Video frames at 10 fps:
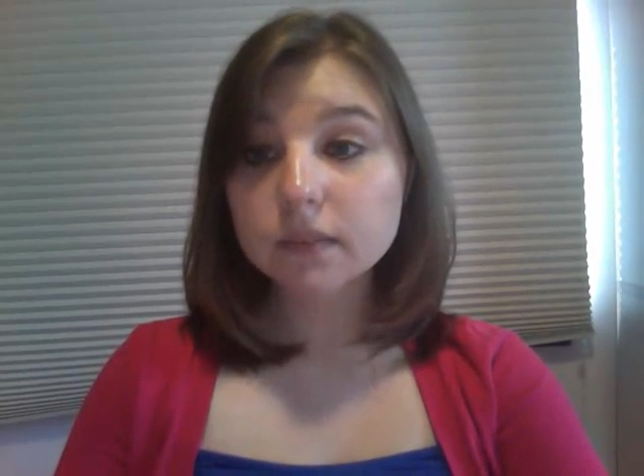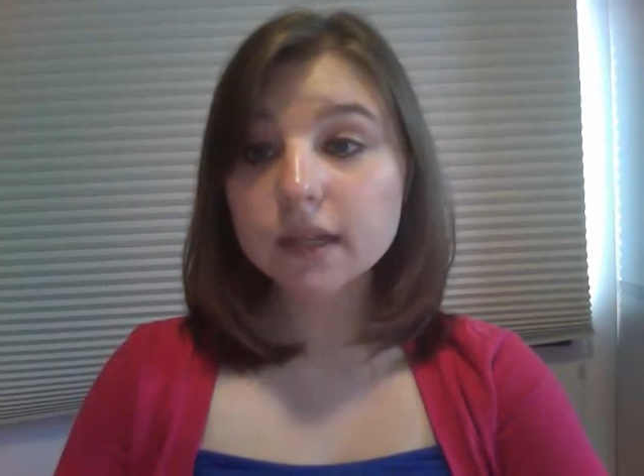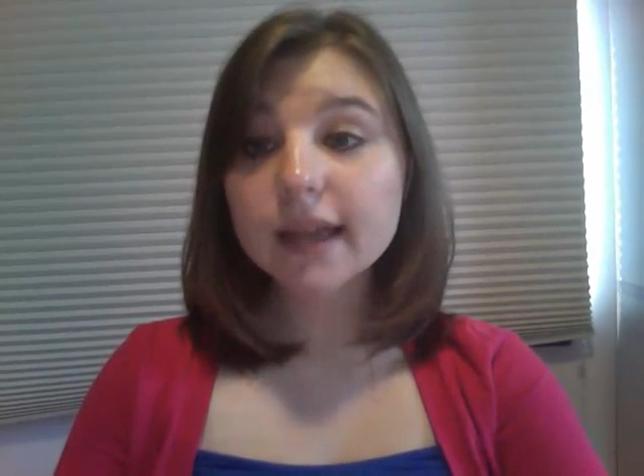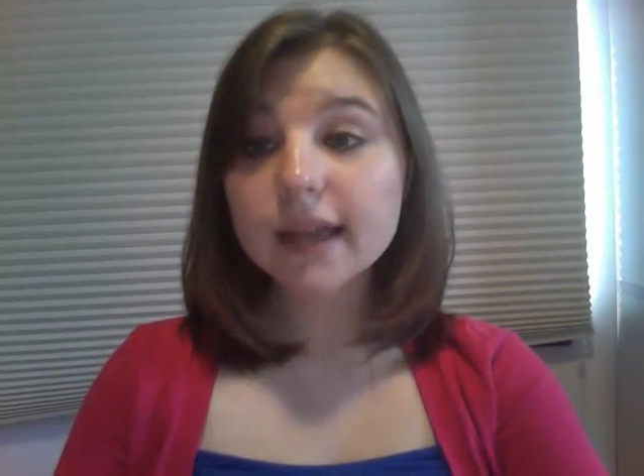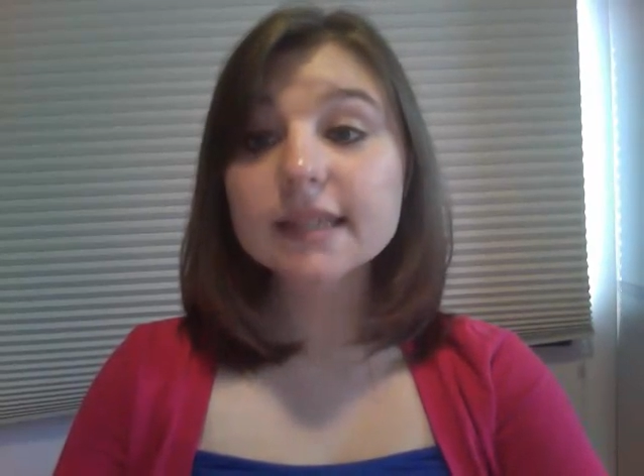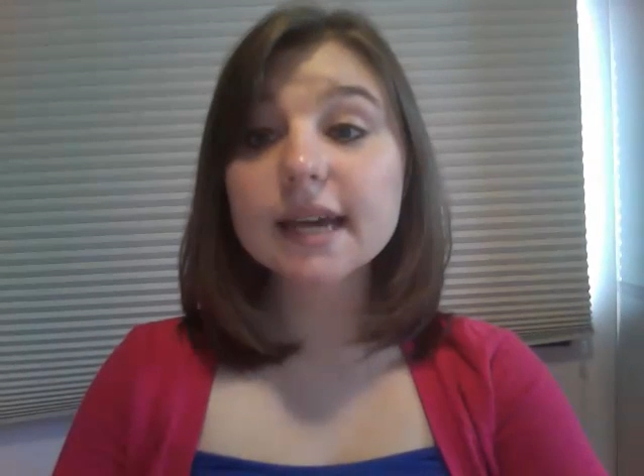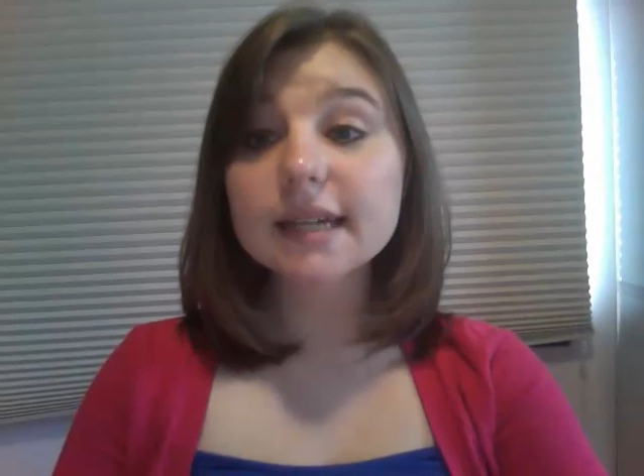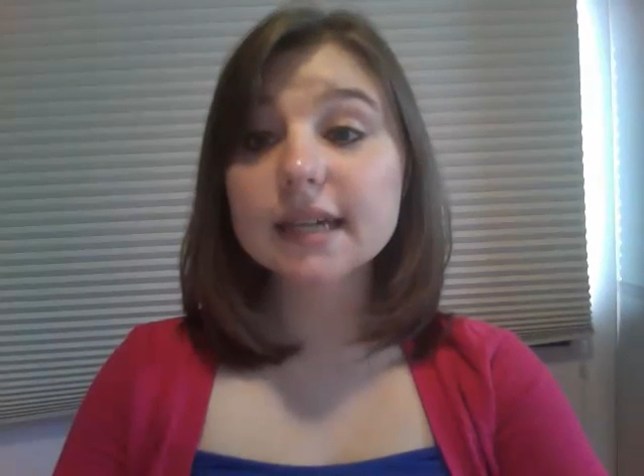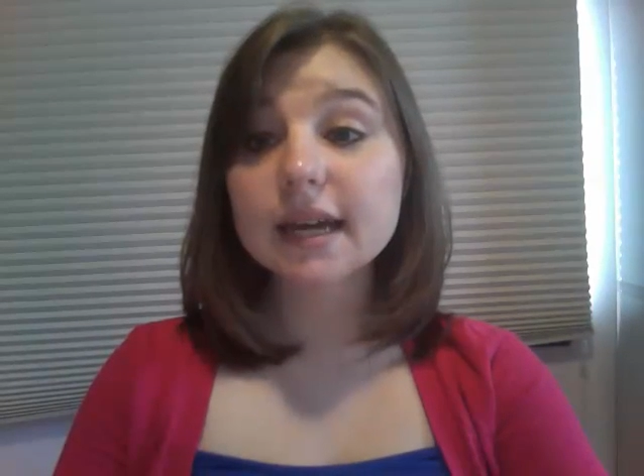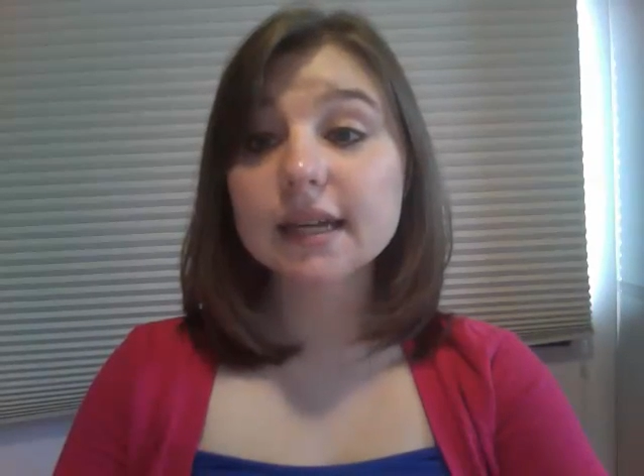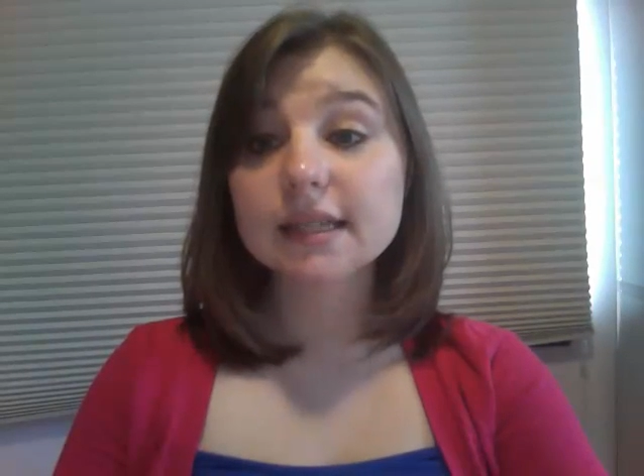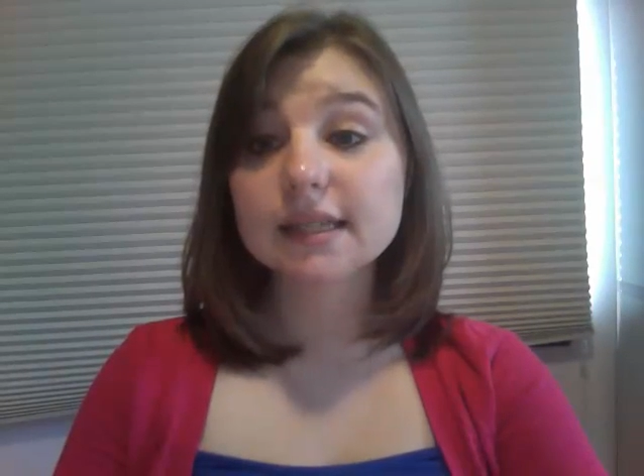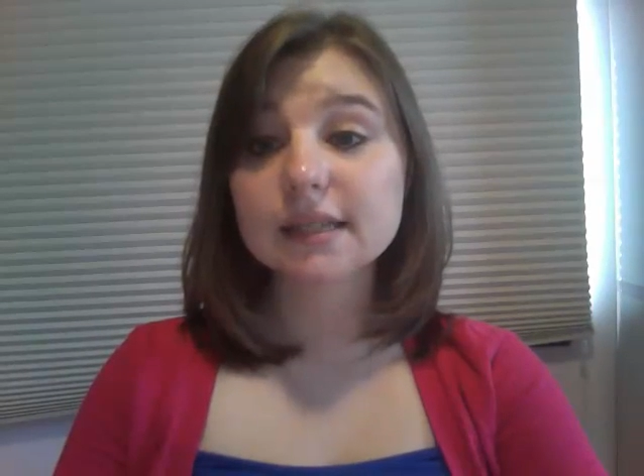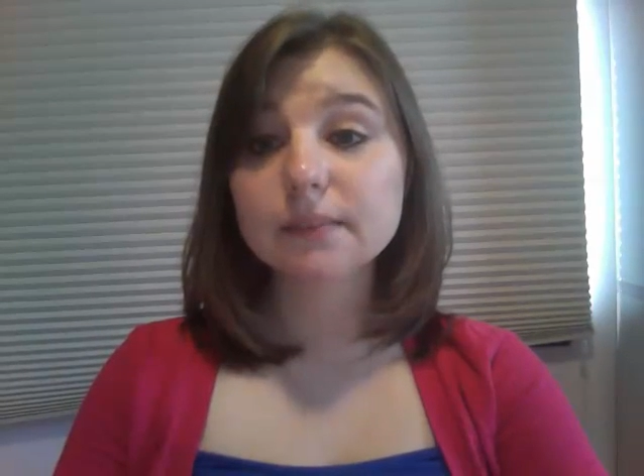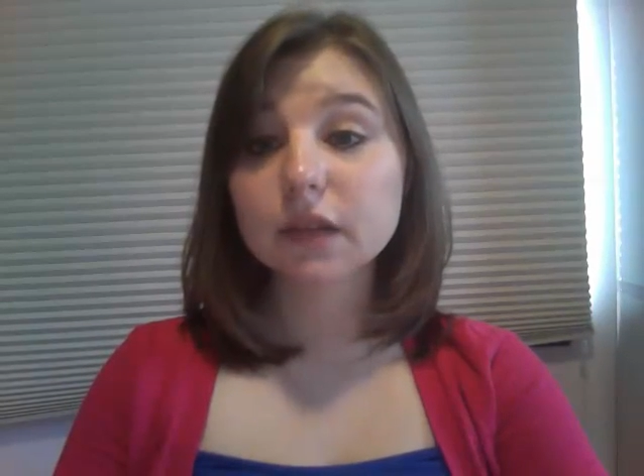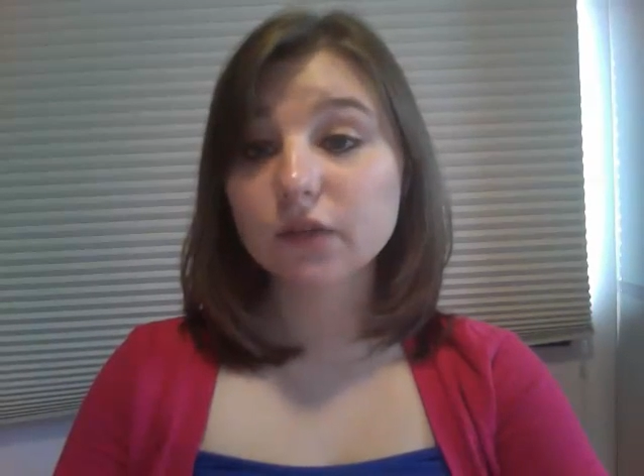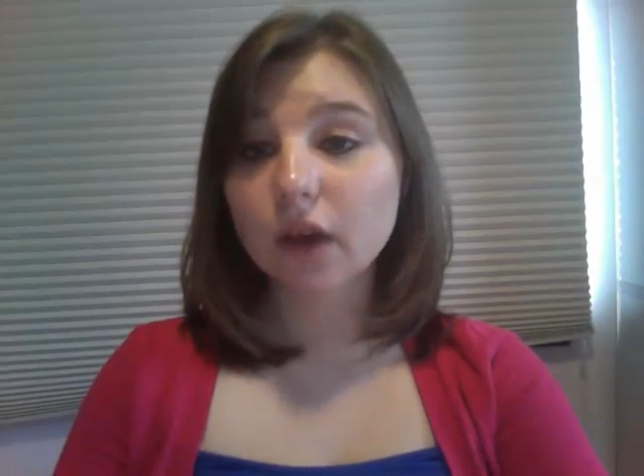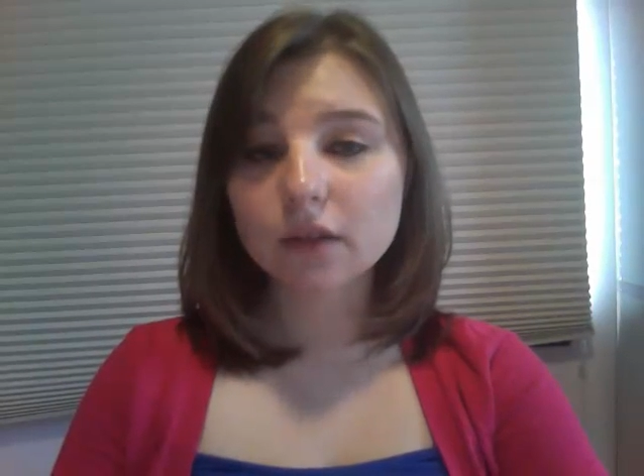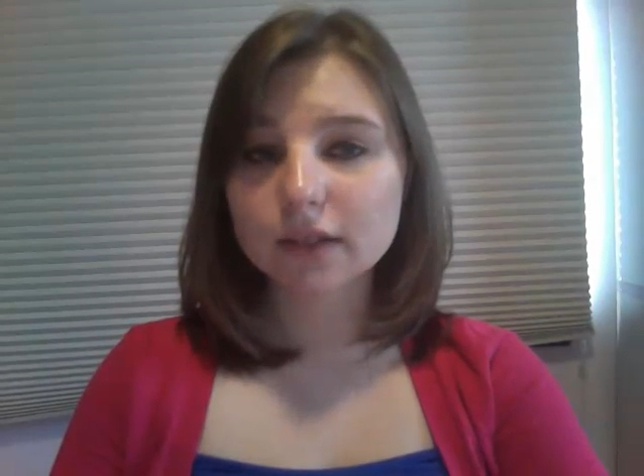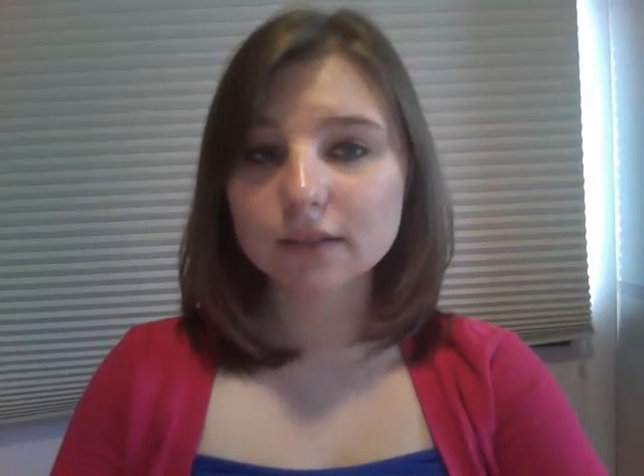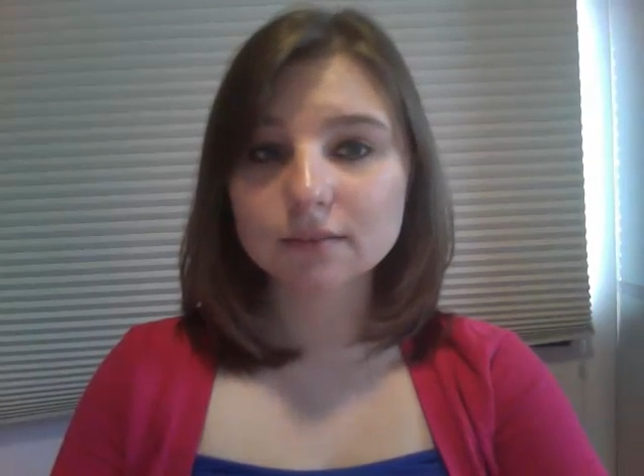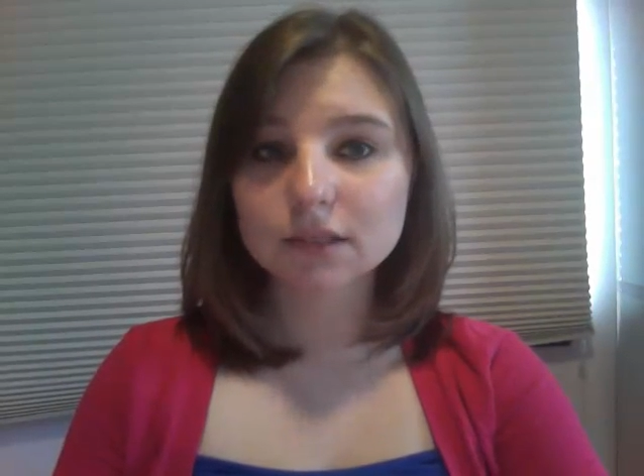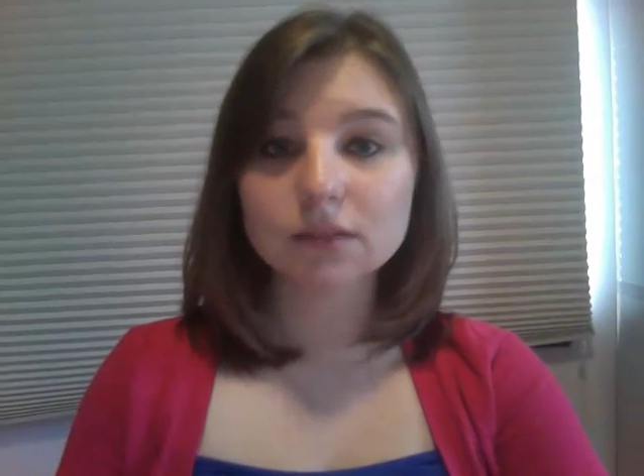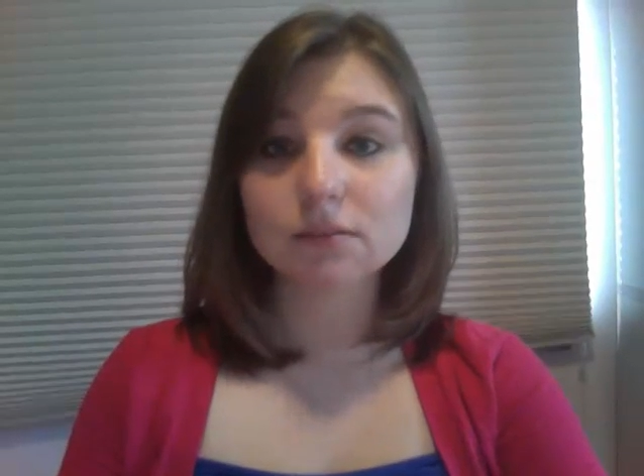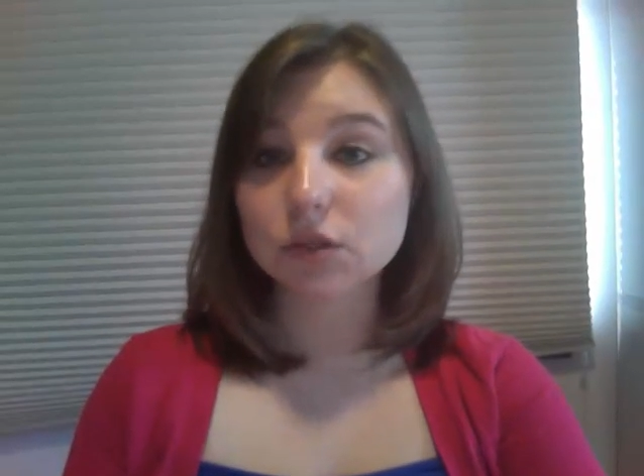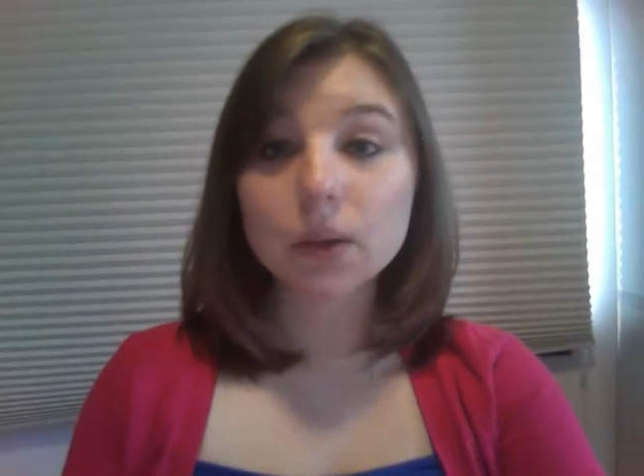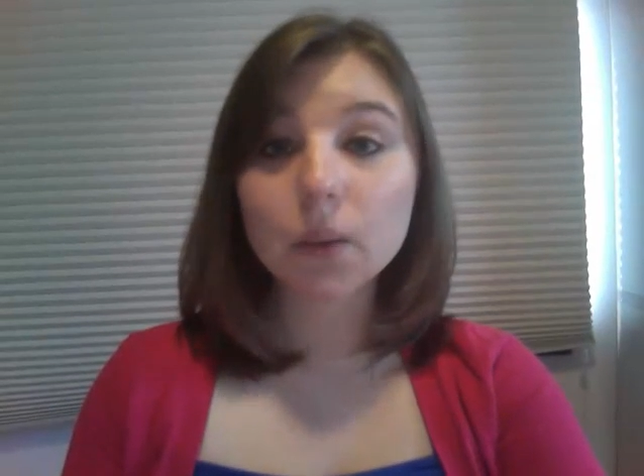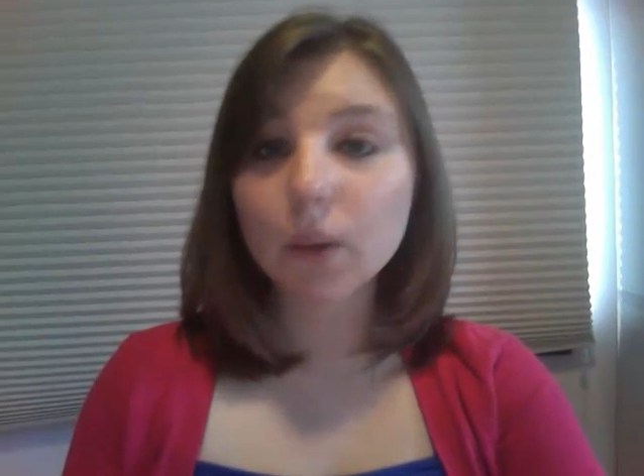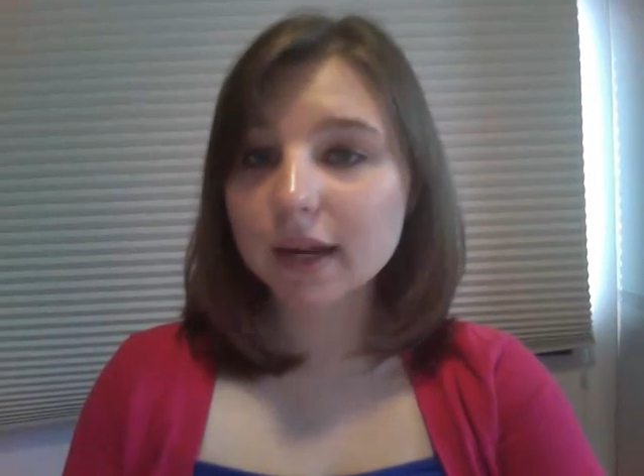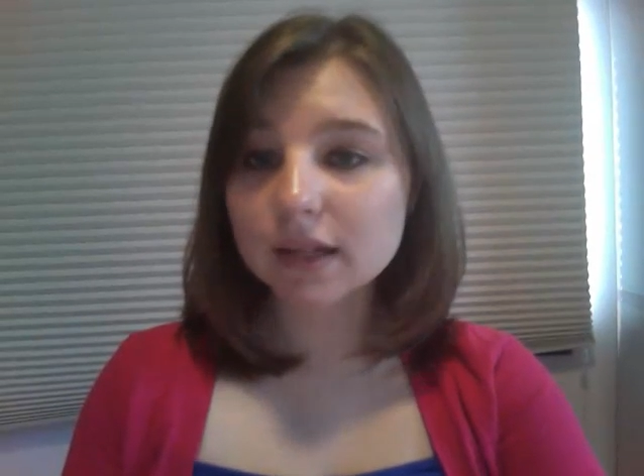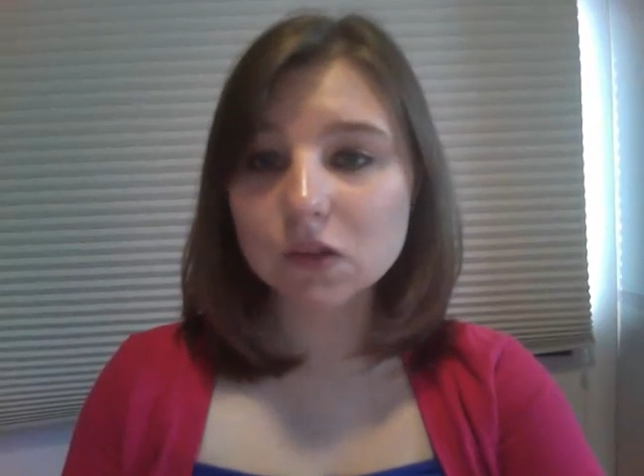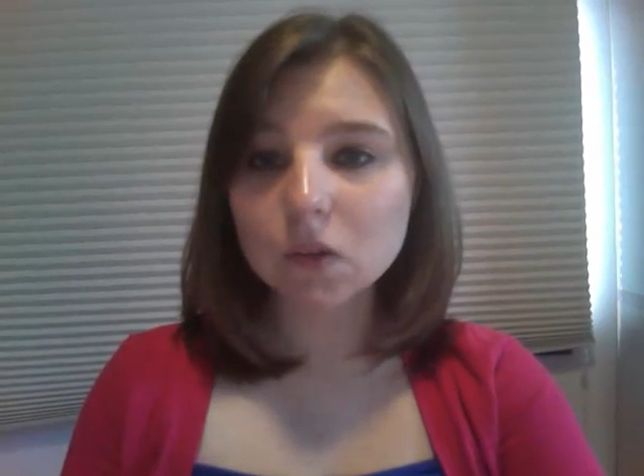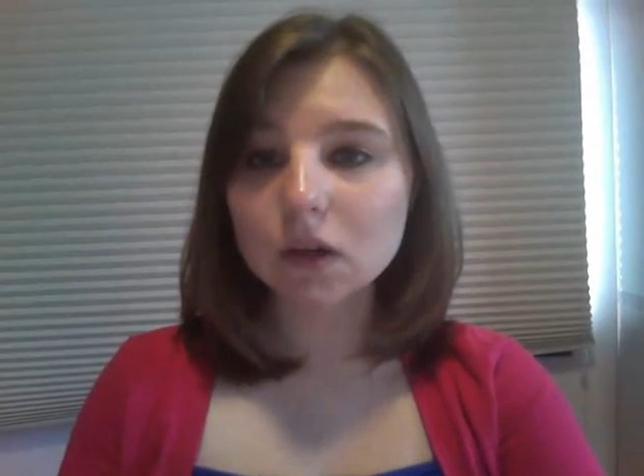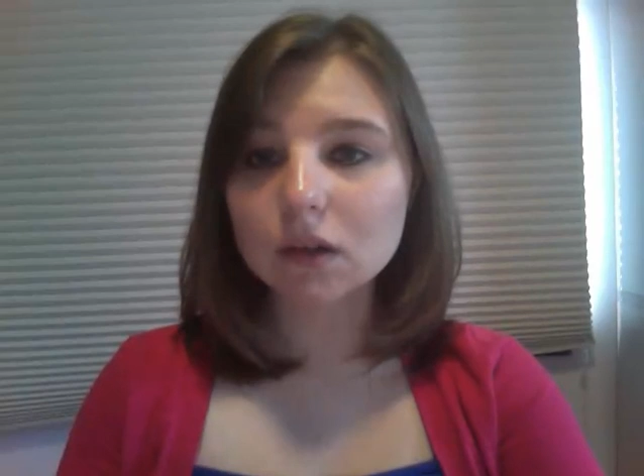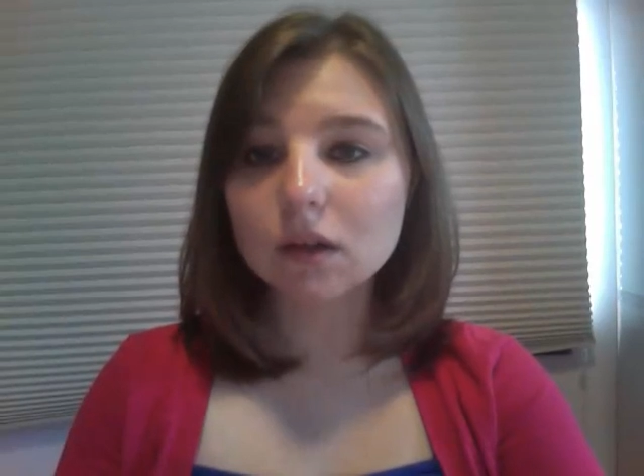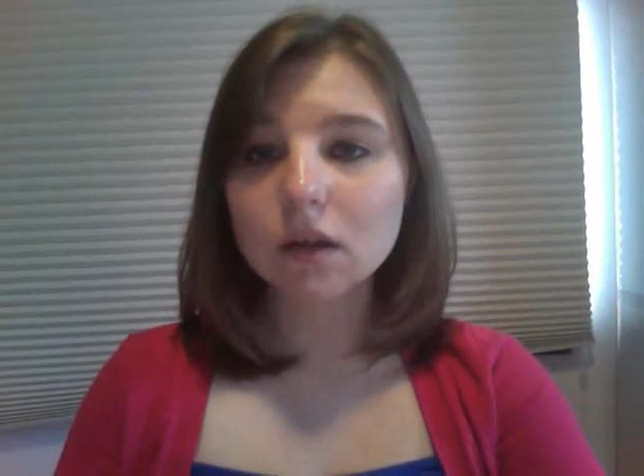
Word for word: This idea is simply relevant to doing work at school.